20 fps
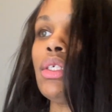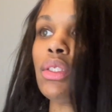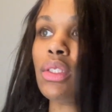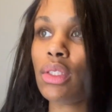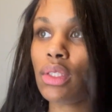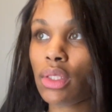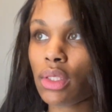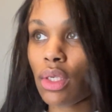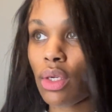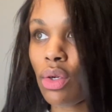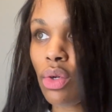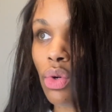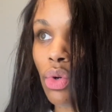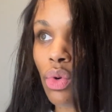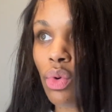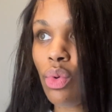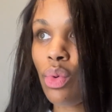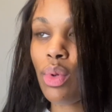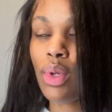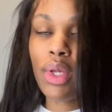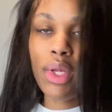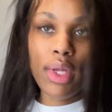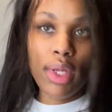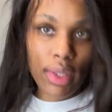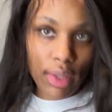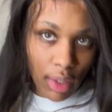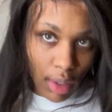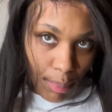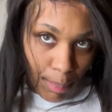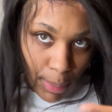So
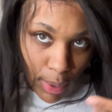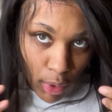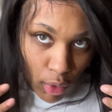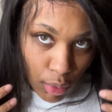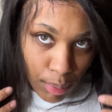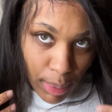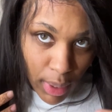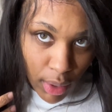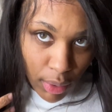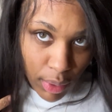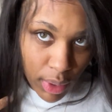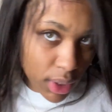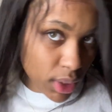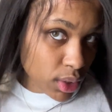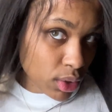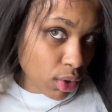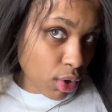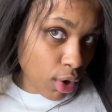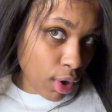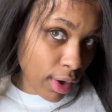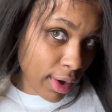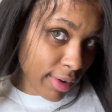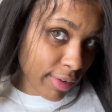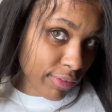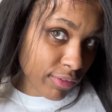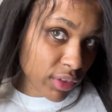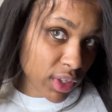the melt belt is off.